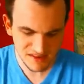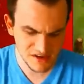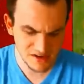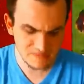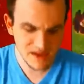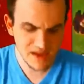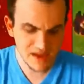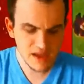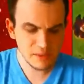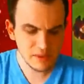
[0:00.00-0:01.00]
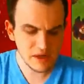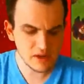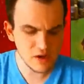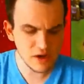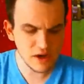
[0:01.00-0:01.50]
But I was
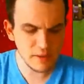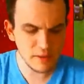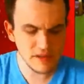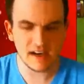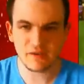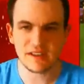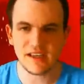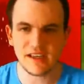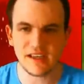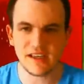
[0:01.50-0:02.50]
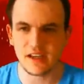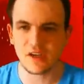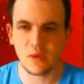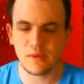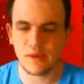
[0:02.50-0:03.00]
like, okay, I'm going to attack from this side, because
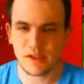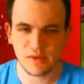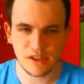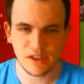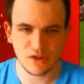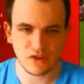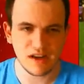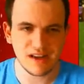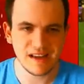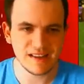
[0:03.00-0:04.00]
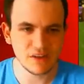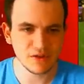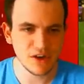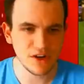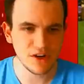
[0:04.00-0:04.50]
Gowiwi is really strong against single
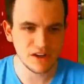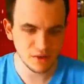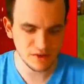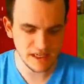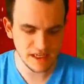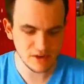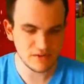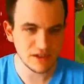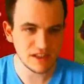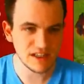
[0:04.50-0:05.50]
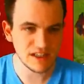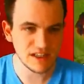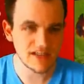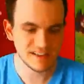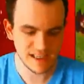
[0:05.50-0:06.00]
target Inferno Towers if you get it
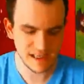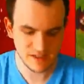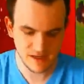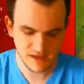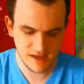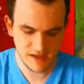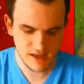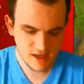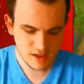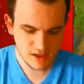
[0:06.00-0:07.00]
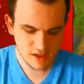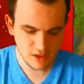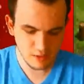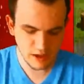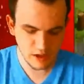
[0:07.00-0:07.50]
on the same side. So I
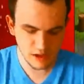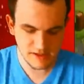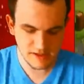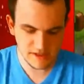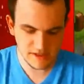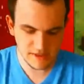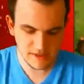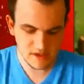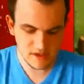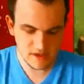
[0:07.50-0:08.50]
put my golems down,